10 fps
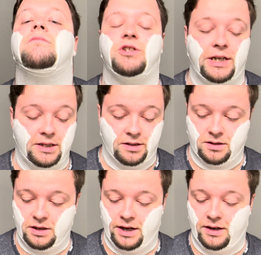
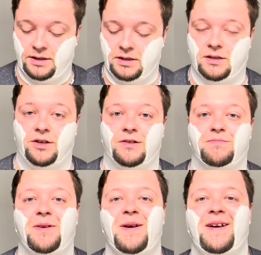Jesus, yeah, this is good.
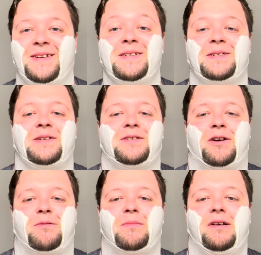This is good
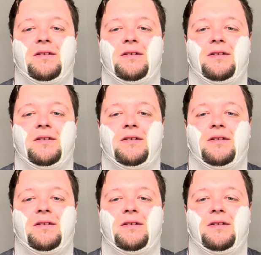soap.